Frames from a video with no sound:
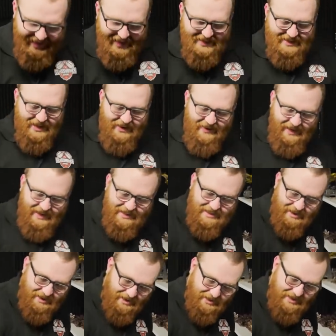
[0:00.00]
God.
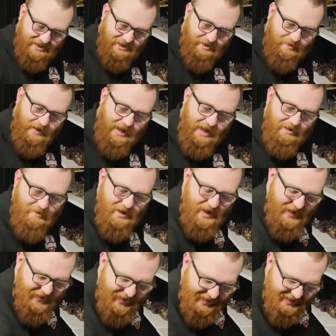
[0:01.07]
Because he's up here,
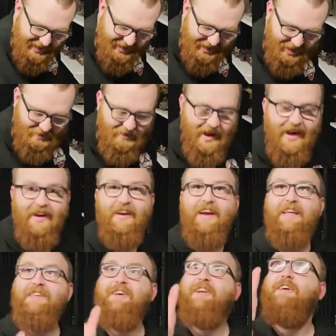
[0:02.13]
Murderfang's going to come round, and
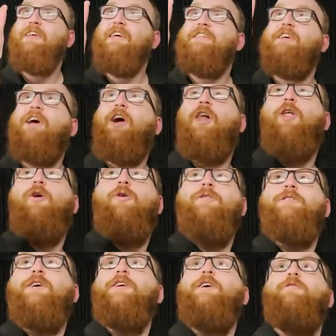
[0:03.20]
he's gonna, his
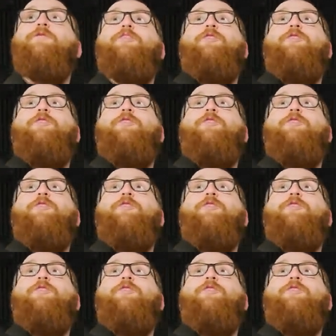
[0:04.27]
claw's going to go